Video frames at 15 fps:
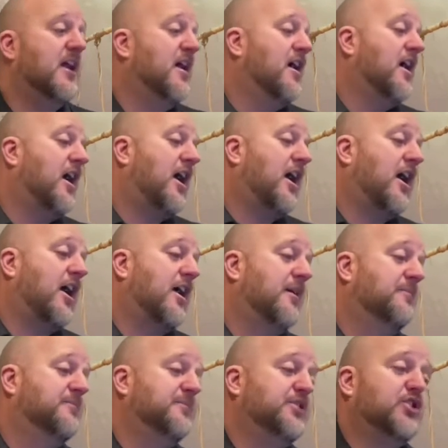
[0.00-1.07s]

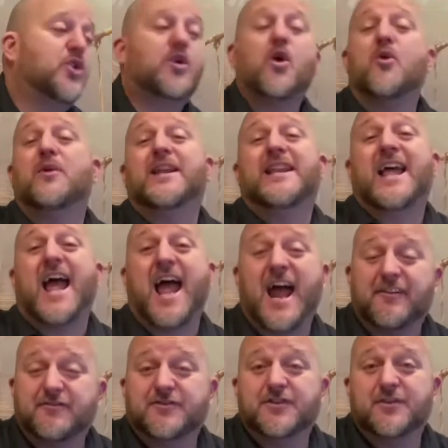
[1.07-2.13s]
you're going to
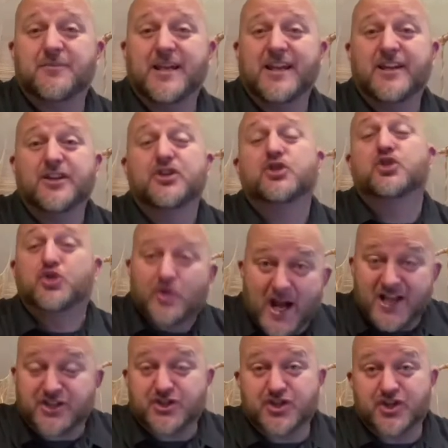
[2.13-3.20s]
have to be
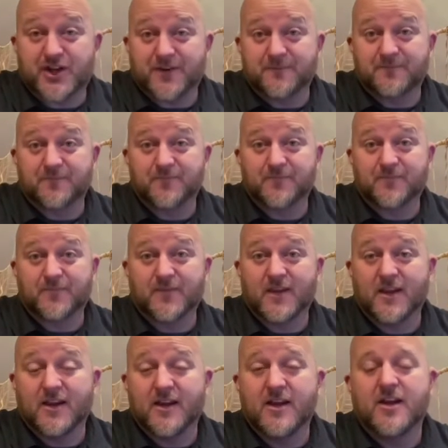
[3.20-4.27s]
stretched.
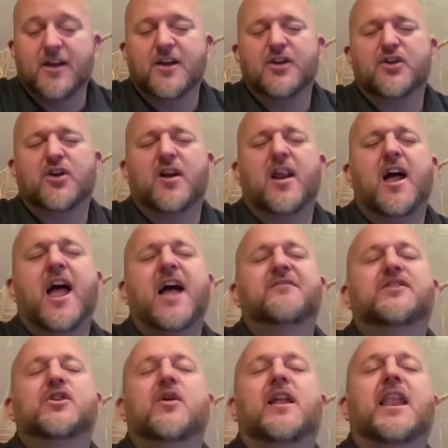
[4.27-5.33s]
You're going to have
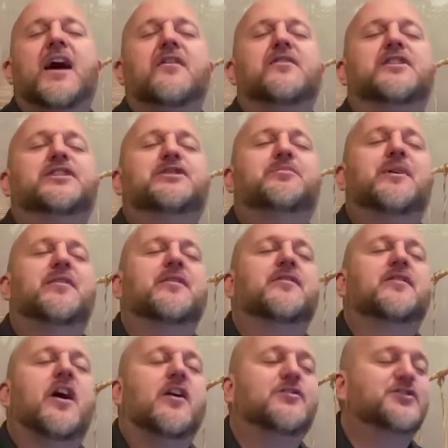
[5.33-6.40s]
to allow the Spirit of
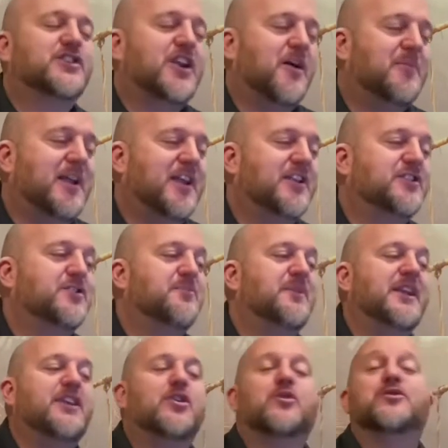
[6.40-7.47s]
God to come in and to be
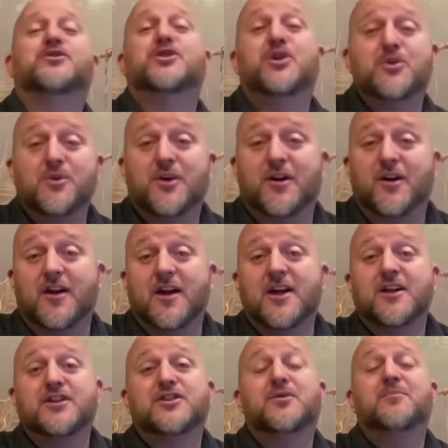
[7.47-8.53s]
your tutor,
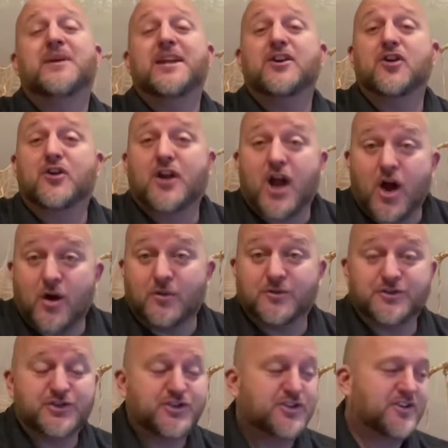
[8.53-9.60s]
to be your
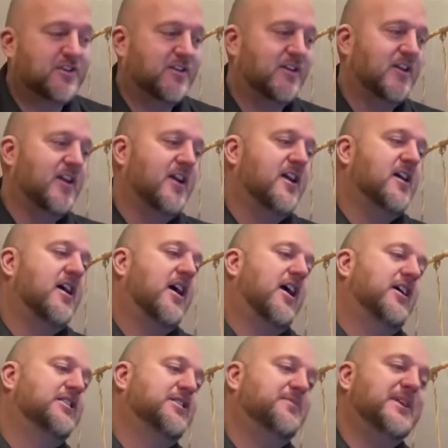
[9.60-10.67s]
coach,
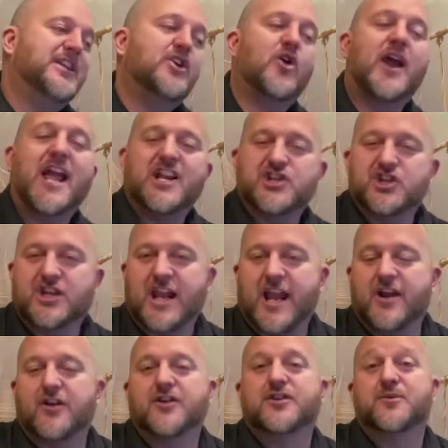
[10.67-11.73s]
to be your
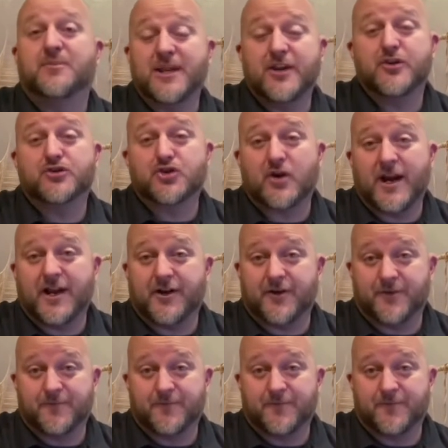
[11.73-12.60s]
educator, and to be your trainer.